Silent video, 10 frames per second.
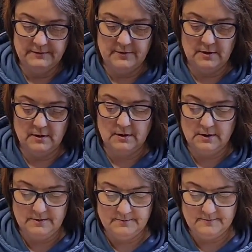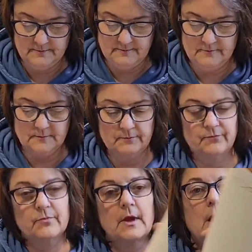We've got
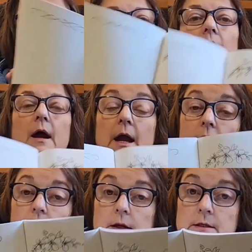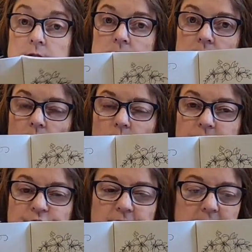heron,
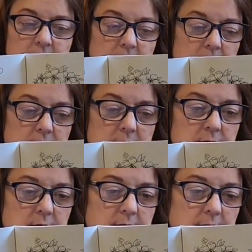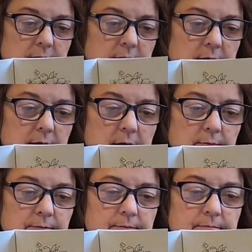which is the,
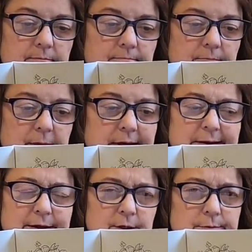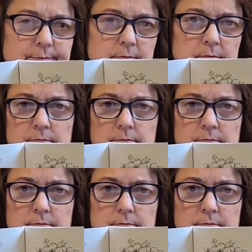I don't know,